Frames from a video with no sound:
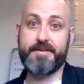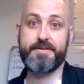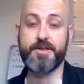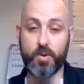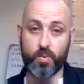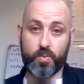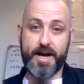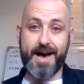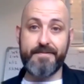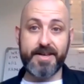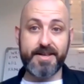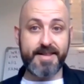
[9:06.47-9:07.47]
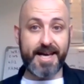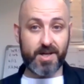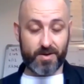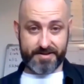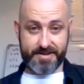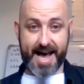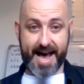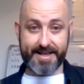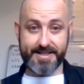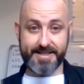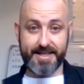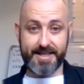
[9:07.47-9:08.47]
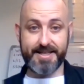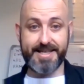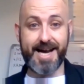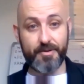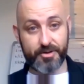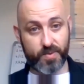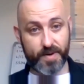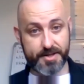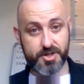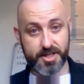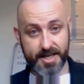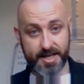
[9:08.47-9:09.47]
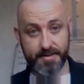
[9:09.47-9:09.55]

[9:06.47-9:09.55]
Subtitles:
So, having said all of that, now the question